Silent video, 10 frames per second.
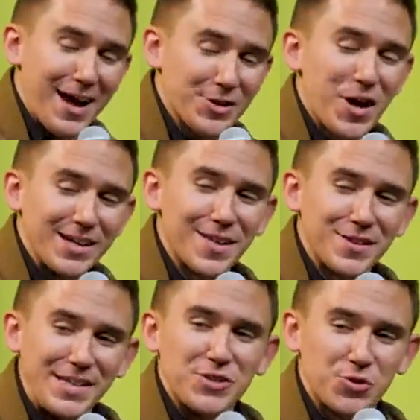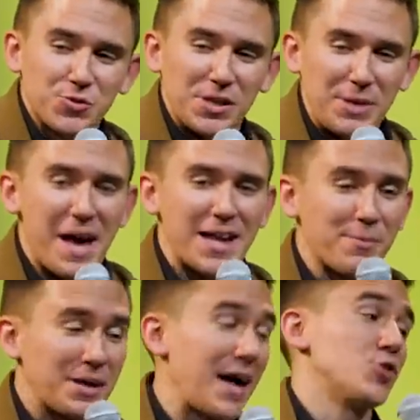I tried it the other day. She was really mad
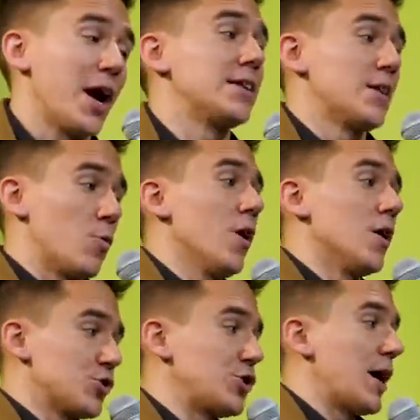at me. I tried it. It worked.